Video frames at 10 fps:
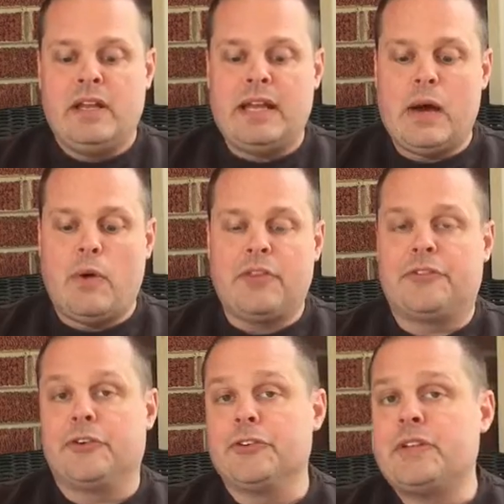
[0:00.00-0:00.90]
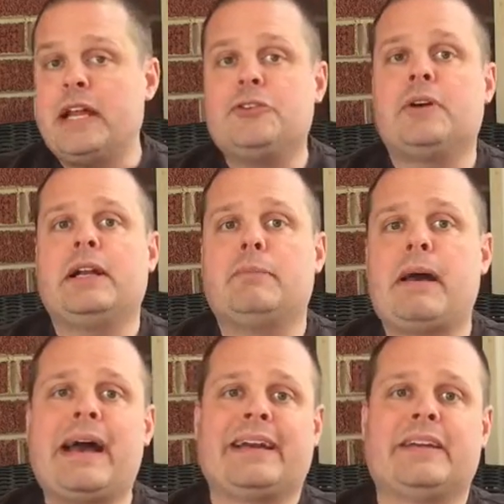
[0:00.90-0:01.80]
Now on the first day training
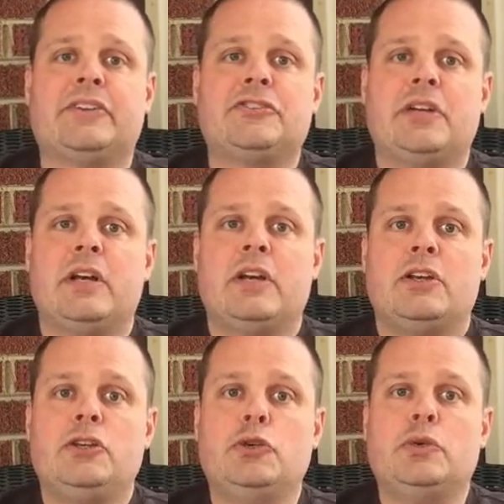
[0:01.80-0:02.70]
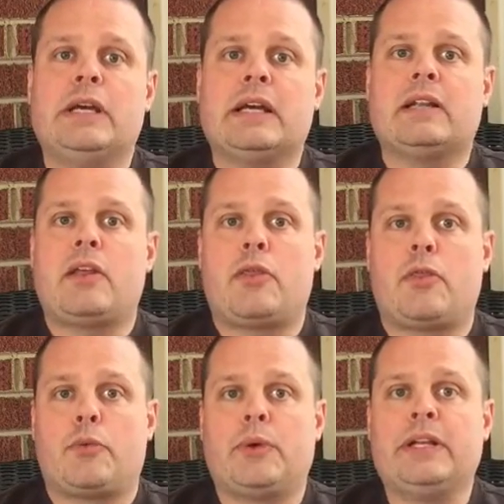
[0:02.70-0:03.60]
package, you get
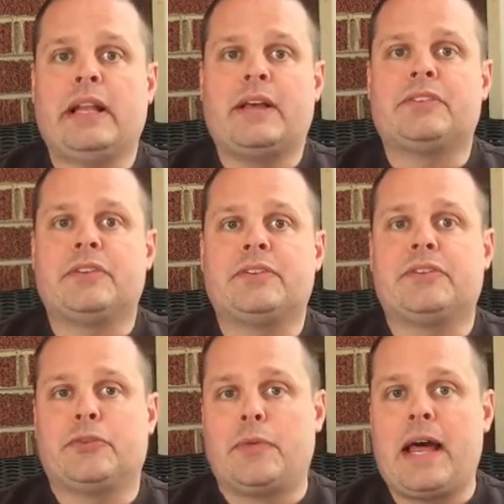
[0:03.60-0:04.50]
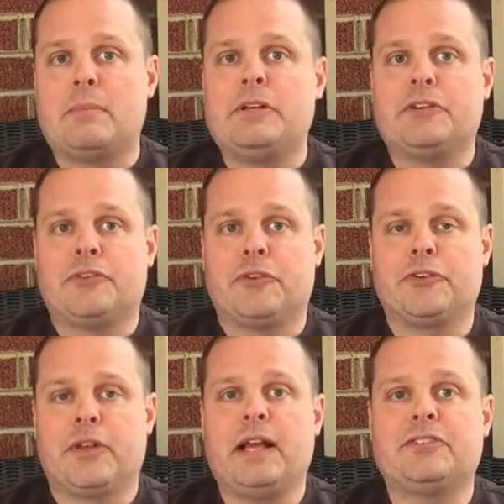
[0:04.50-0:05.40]
3 lessons. So that'll be your
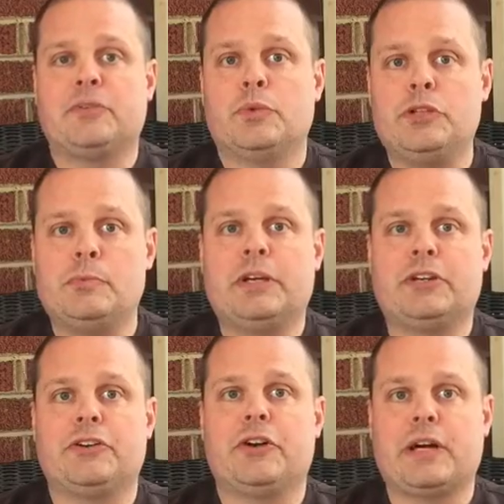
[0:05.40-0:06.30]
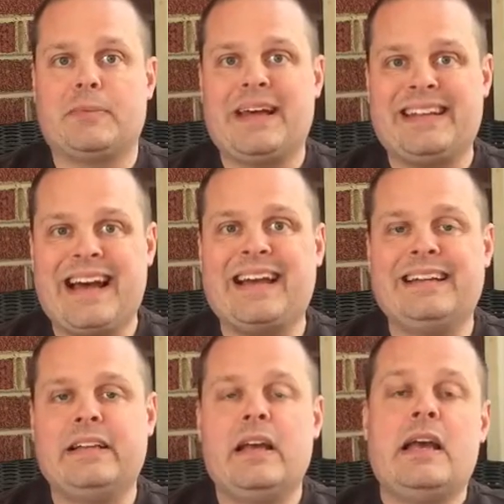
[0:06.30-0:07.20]
first lesson when you pick your dog up that
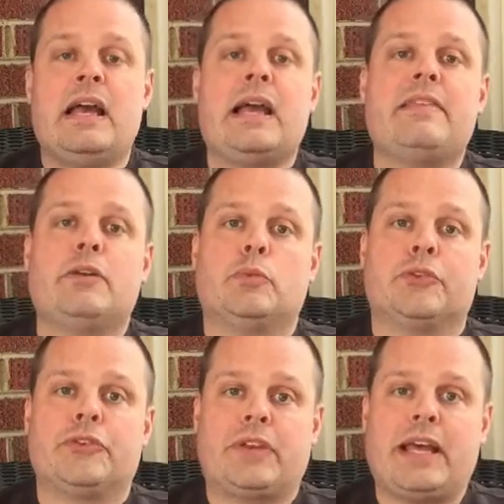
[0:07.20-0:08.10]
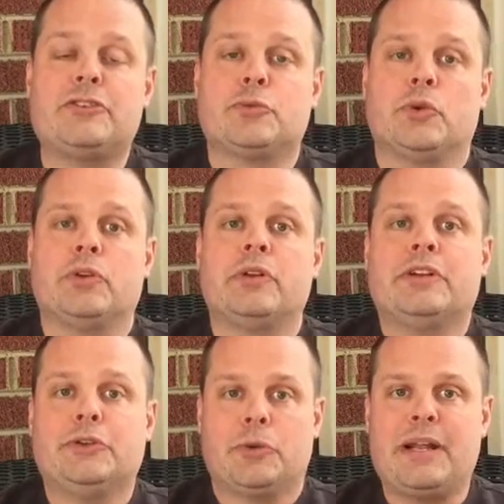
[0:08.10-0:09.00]
night, and then we'll
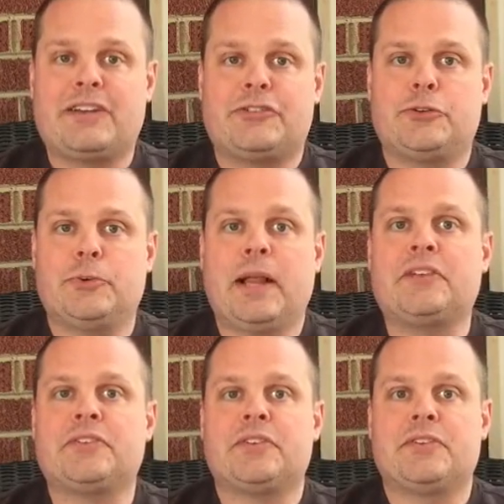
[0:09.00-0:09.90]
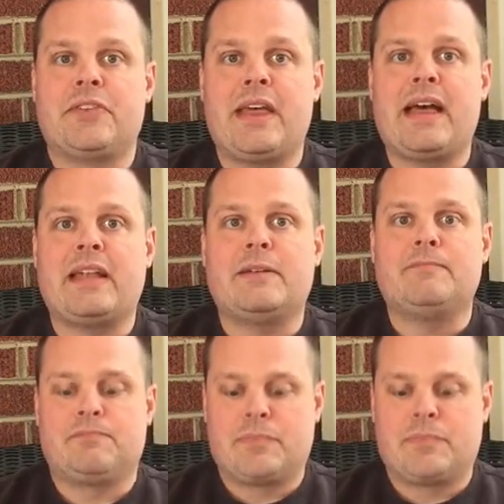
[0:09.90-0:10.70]
schedule your next 2 lessons then.